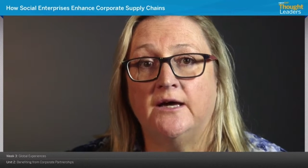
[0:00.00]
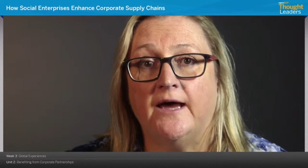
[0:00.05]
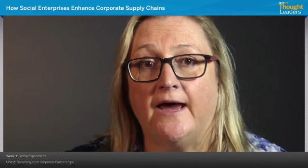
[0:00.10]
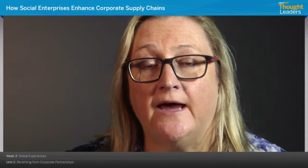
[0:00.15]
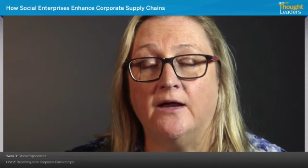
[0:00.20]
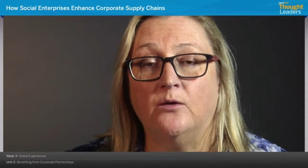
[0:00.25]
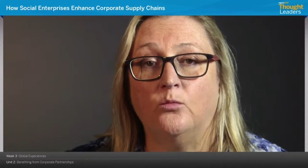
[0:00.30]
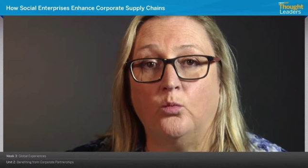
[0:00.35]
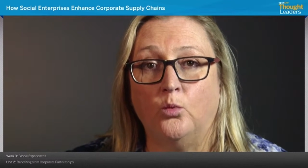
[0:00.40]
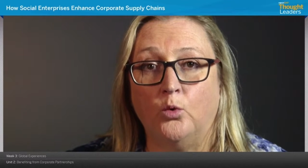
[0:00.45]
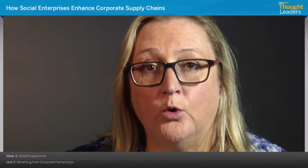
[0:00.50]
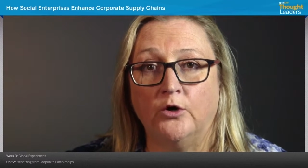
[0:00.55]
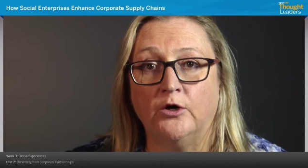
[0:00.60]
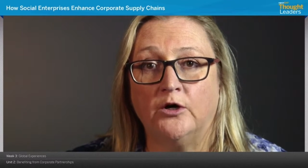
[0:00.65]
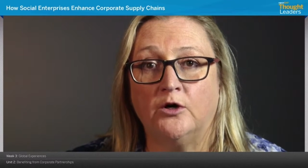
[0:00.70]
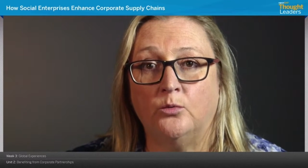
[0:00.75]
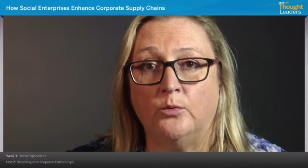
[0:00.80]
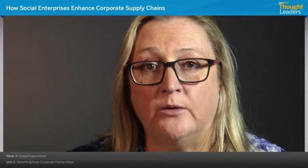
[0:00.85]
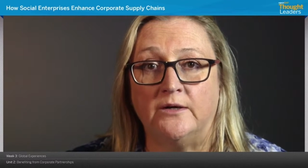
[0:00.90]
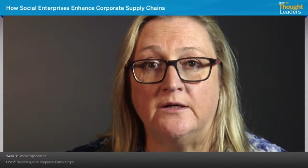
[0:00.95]
and
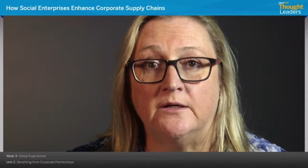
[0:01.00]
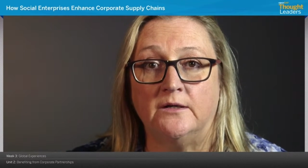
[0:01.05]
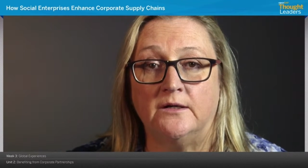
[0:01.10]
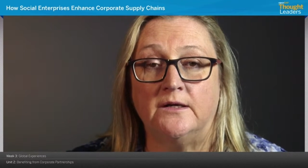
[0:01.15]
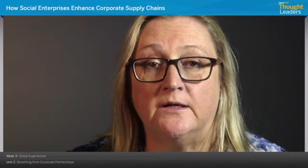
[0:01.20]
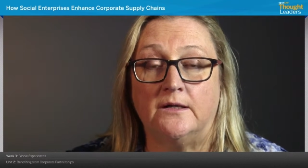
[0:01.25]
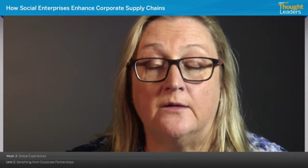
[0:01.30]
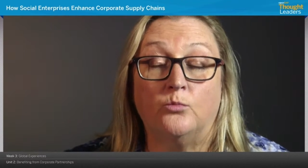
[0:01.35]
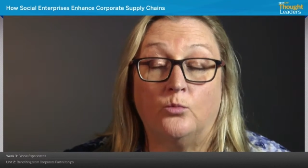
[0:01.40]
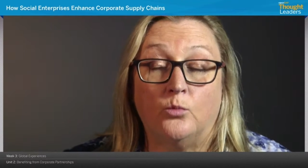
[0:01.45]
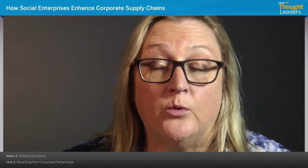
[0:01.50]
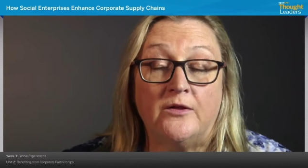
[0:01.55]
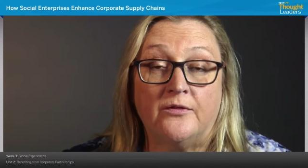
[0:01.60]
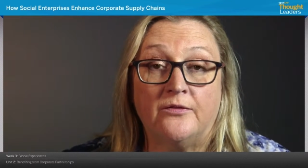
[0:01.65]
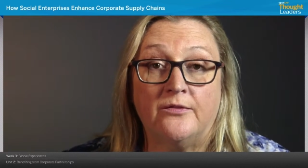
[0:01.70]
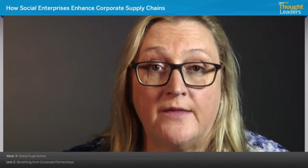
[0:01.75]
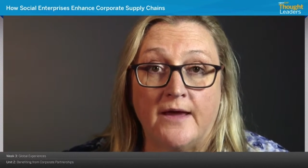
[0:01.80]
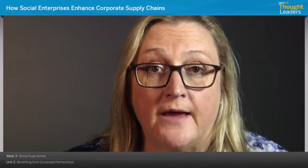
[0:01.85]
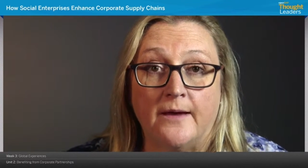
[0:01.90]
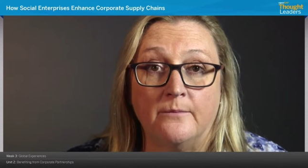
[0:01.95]
work
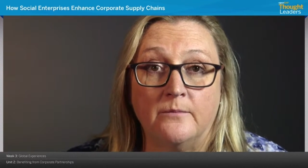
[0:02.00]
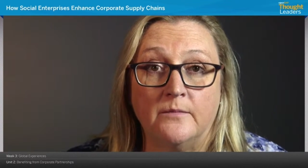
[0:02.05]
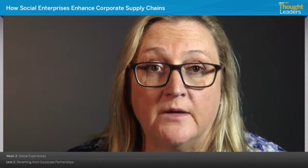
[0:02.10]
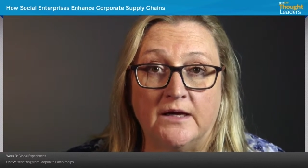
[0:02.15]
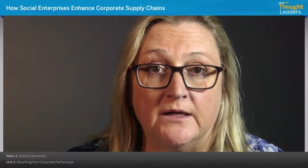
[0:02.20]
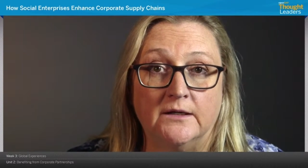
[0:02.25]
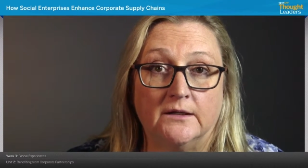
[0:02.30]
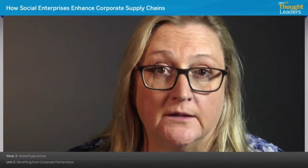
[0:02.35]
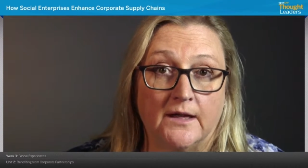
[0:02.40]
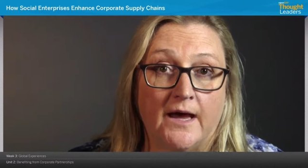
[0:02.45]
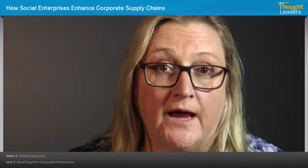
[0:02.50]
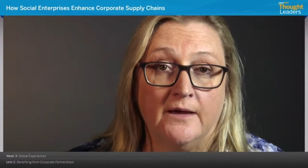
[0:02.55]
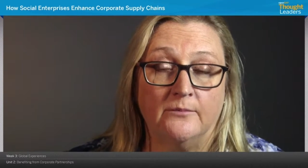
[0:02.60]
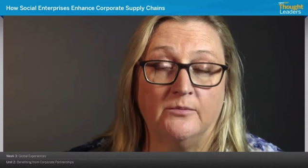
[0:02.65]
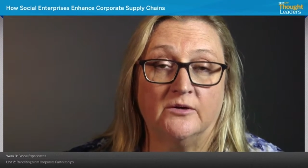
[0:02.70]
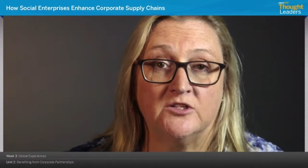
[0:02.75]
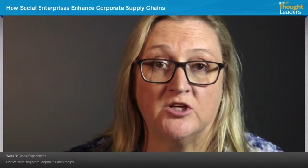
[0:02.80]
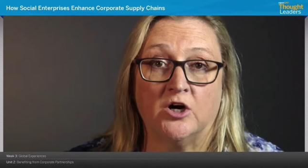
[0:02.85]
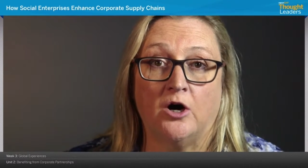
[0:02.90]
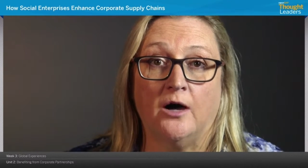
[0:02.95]
with them in a
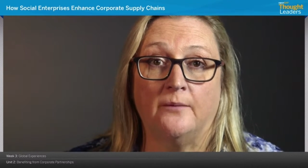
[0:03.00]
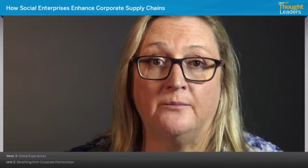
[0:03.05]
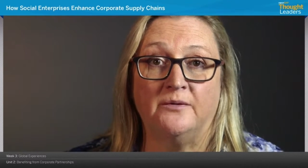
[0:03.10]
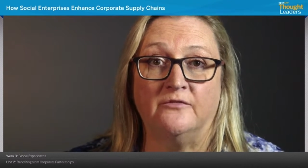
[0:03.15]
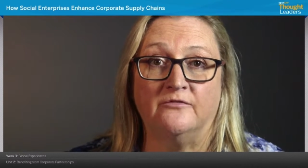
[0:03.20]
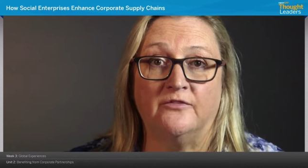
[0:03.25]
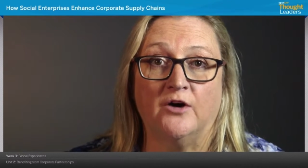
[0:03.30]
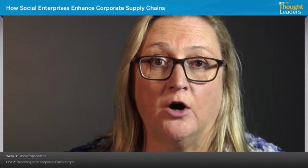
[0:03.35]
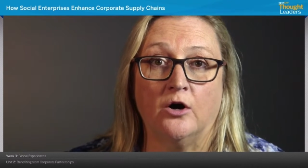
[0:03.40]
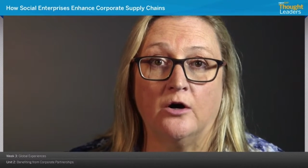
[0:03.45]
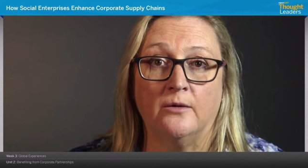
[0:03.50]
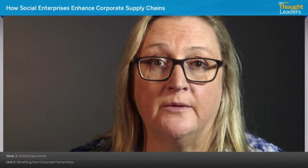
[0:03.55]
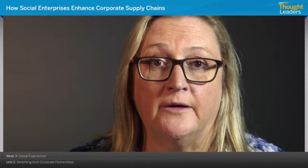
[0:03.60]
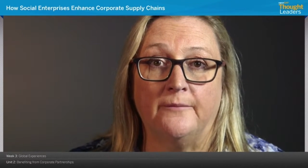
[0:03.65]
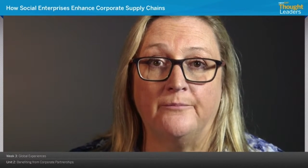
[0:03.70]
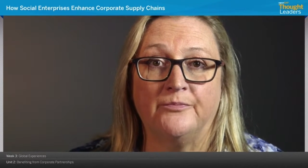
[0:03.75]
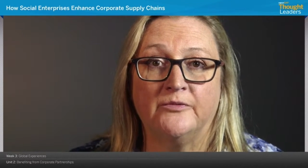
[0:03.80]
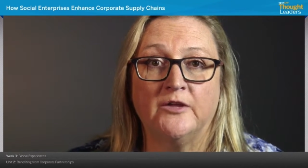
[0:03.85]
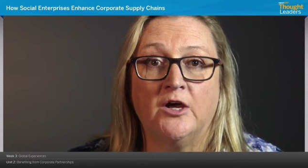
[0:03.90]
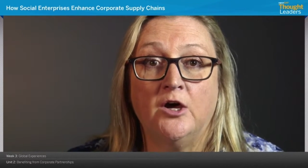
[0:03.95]
labour type environment.